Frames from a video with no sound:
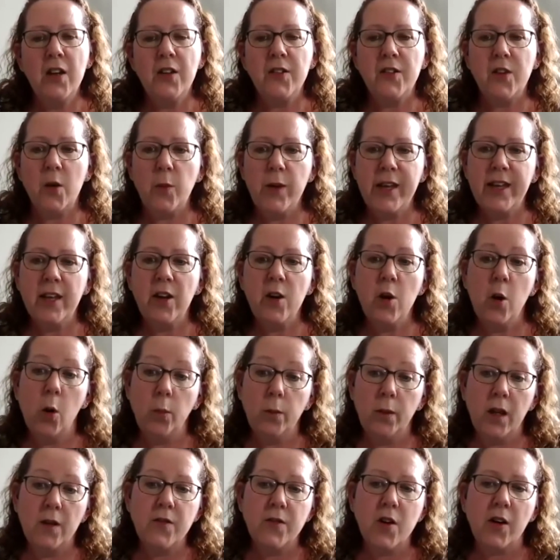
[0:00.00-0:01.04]
so we can
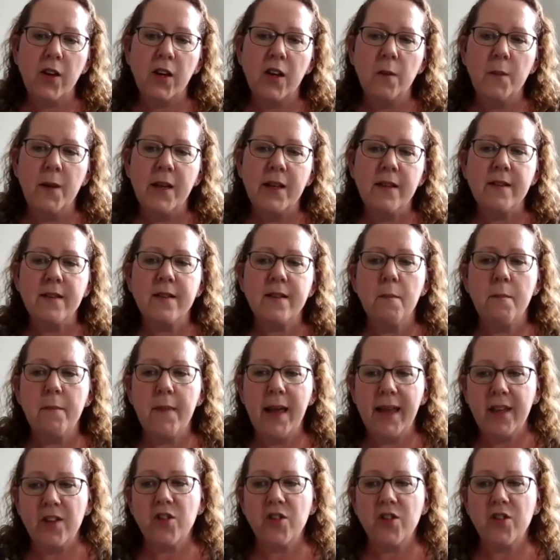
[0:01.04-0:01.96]
upload documents, make